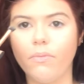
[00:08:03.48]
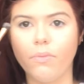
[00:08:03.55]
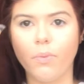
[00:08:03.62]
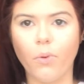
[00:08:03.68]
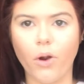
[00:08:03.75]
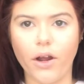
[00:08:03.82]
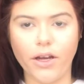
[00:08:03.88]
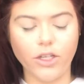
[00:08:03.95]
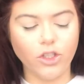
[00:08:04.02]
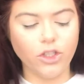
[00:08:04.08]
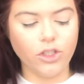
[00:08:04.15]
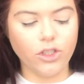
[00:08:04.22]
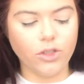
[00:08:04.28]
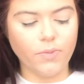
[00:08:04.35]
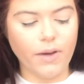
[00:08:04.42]
brush,
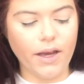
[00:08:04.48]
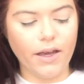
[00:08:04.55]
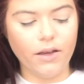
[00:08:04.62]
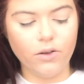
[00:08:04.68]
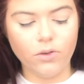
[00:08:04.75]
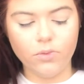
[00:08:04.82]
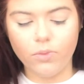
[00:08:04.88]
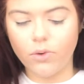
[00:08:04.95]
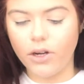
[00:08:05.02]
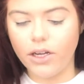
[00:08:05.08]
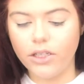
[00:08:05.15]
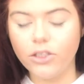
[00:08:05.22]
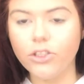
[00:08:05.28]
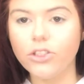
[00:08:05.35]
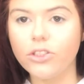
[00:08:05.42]
my angled
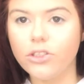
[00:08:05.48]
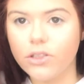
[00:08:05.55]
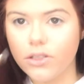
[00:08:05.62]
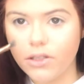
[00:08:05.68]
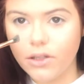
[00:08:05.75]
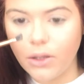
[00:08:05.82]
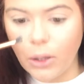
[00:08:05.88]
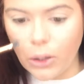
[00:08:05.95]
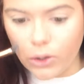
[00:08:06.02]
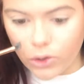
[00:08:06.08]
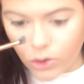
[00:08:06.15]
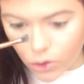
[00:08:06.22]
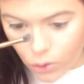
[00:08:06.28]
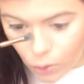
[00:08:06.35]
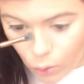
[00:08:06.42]
brush,
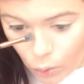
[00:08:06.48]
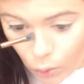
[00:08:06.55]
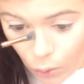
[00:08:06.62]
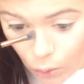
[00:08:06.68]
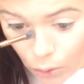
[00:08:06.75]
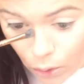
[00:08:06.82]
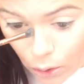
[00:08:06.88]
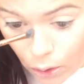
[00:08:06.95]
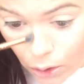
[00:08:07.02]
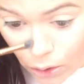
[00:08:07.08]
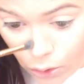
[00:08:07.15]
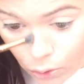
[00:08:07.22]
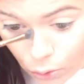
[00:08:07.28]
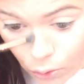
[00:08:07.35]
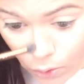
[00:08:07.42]
to
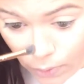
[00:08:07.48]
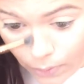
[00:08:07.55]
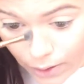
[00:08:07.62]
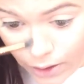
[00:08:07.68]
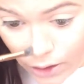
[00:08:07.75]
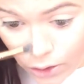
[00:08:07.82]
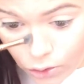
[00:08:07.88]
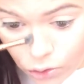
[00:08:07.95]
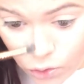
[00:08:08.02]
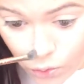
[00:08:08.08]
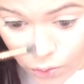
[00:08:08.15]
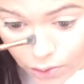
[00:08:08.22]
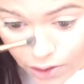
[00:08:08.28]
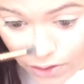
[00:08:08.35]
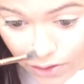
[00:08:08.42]
contour my nose
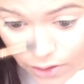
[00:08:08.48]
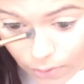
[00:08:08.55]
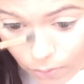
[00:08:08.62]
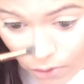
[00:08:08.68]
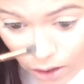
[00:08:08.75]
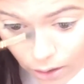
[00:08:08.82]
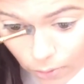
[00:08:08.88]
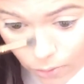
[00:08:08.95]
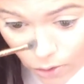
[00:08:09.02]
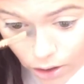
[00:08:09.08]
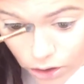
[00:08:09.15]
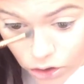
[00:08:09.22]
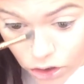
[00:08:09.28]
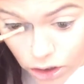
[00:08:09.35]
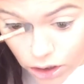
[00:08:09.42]
with the butter
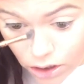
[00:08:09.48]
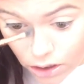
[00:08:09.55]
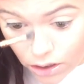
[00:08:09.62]
bronzer.